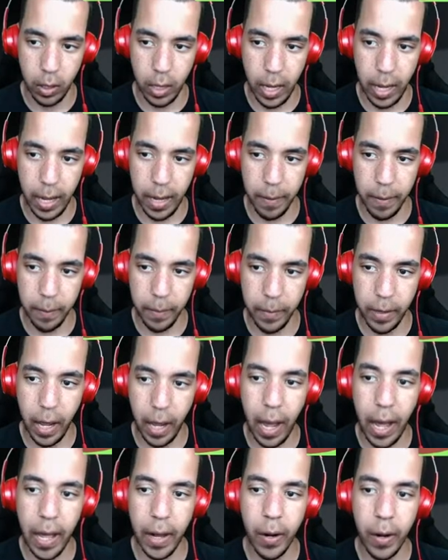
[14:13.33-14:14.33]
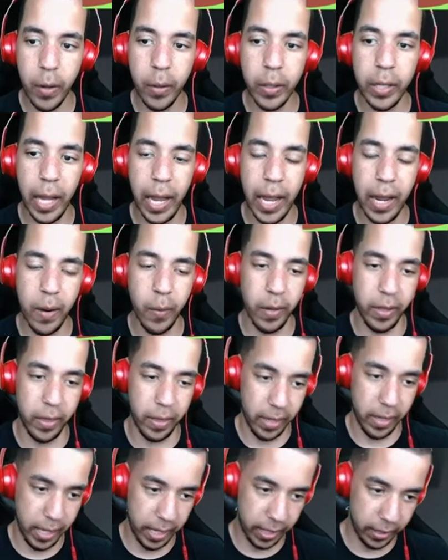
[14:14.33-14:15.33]
I am not okay with
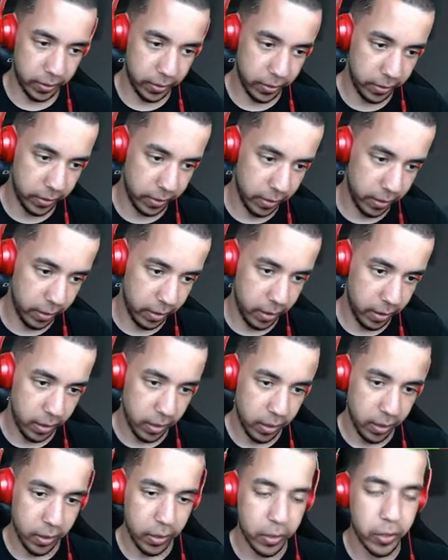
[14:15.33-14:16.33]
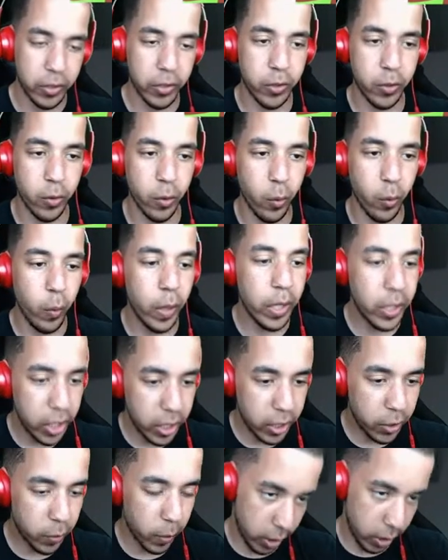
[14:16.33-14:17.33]
this. Switchy
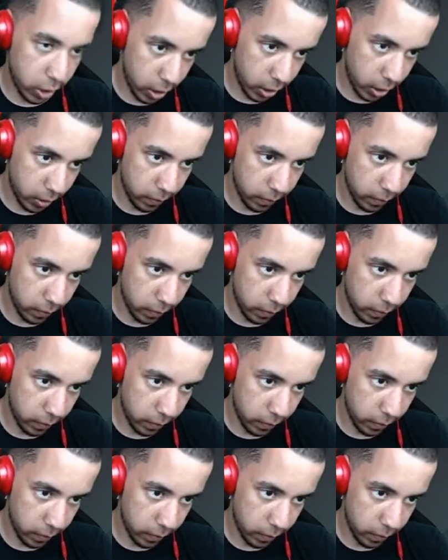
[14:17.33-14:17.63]
switchy.